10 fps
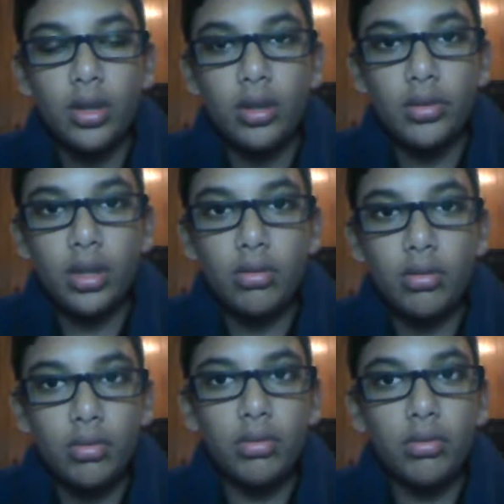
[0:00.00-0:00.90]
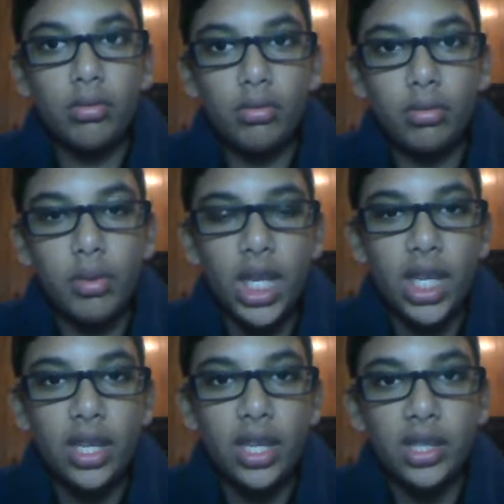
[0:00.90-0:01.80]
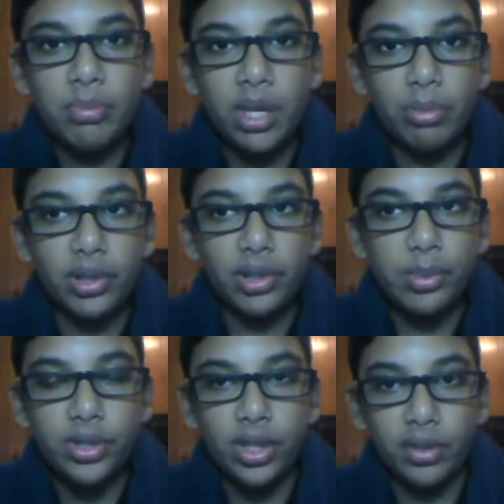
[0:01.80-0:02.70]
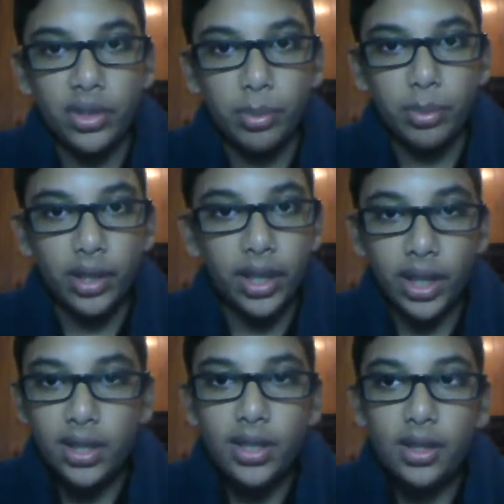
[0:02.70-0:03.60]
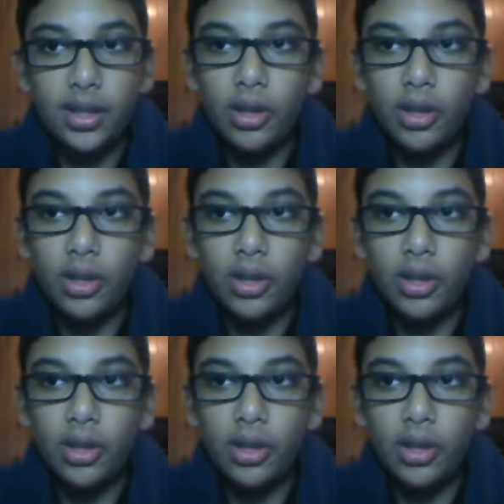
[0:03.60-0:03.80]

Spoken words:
So, we as people, especially North Americans,